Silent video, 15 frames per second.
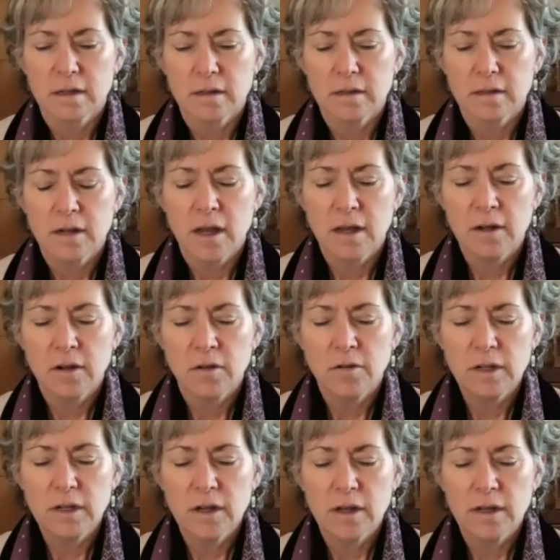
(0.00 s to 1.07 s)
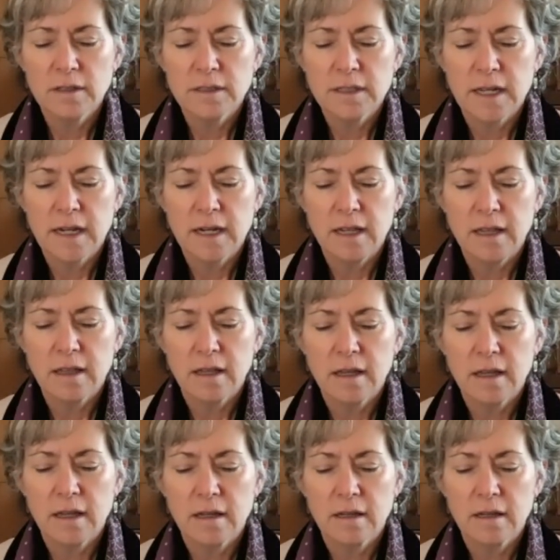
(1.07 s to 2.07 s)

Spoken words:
Not holding on to anything